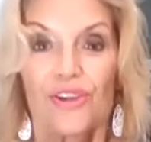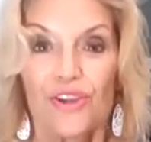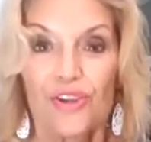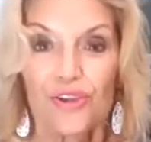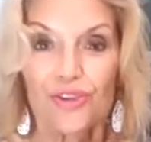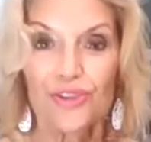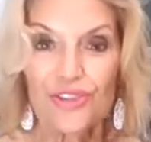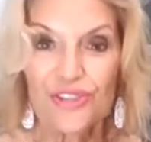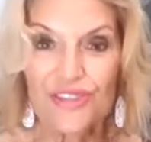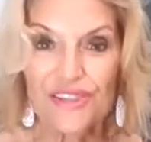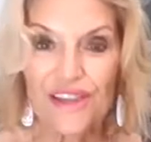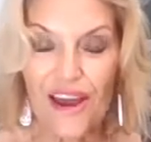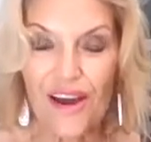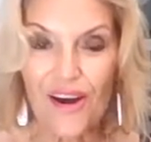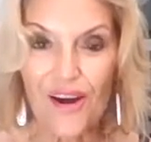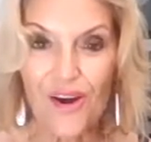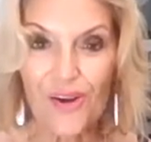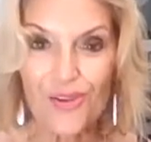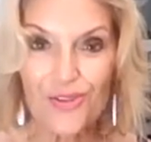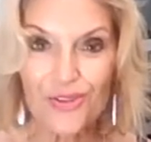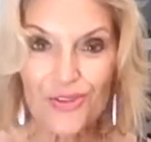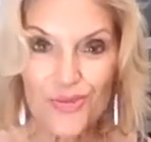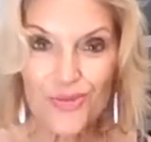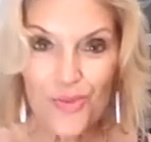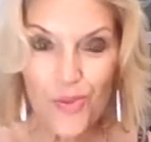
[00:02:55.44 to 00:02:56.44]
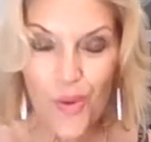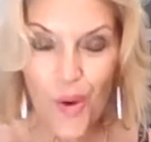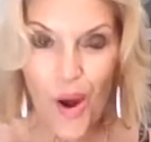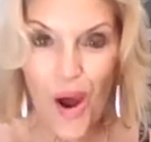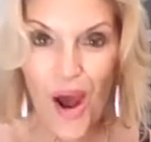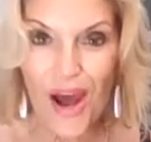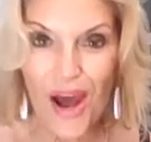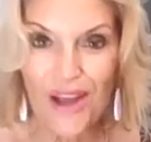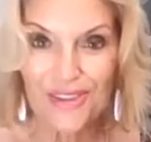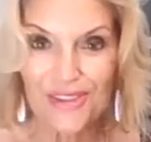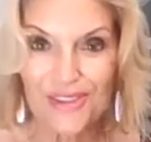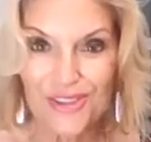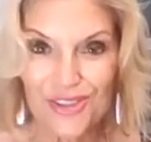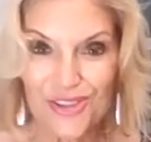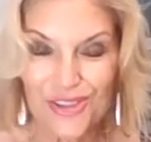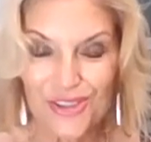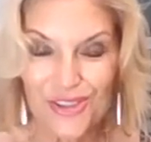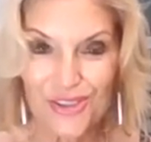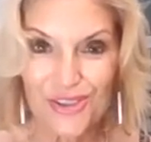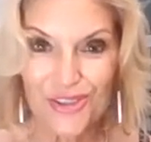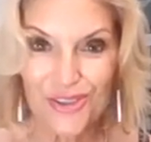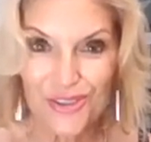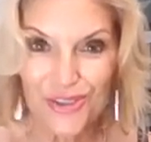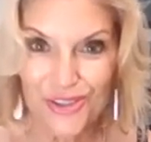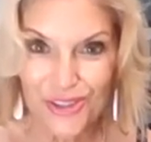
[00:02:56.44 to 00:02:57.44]
Your cells want
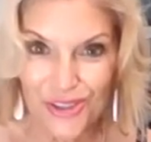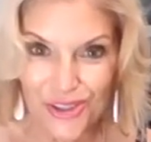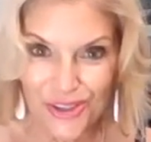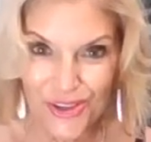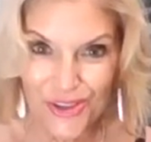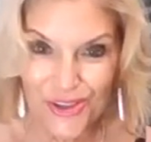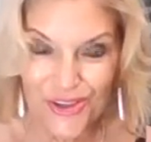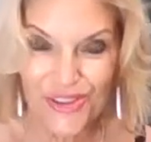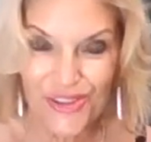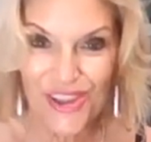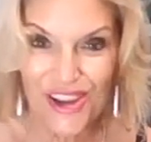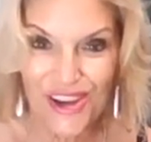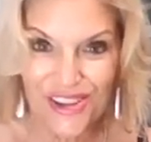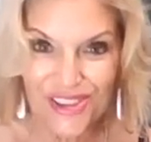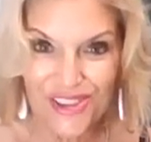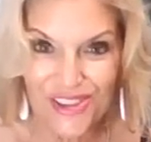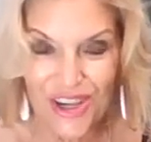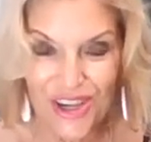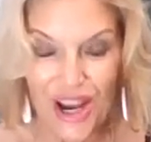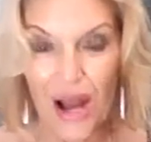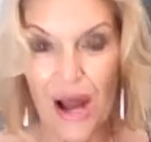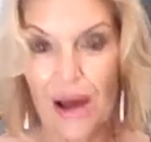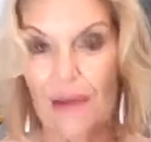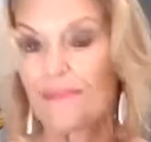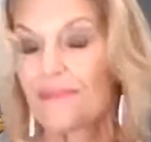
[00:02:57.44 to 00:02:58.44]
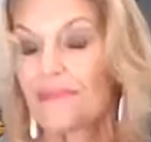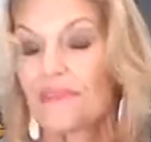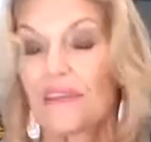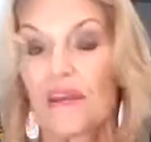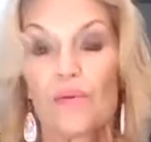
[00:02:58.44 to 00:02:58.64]
to do their job.